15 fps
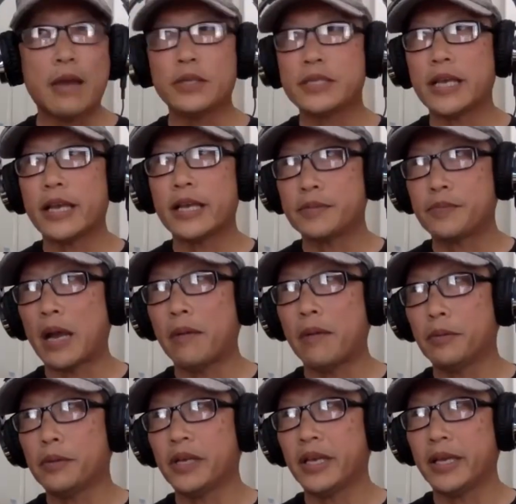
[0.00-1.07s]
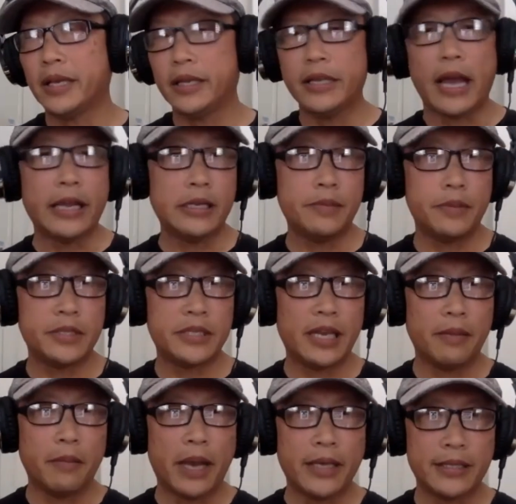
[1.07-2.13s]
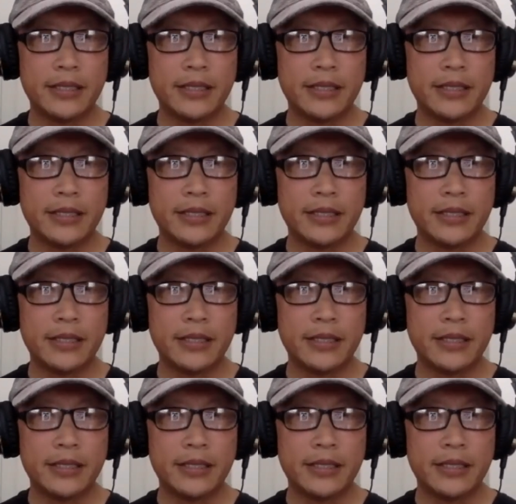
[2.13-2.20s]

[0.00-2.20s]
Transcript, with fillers: I would say it's probably 90% my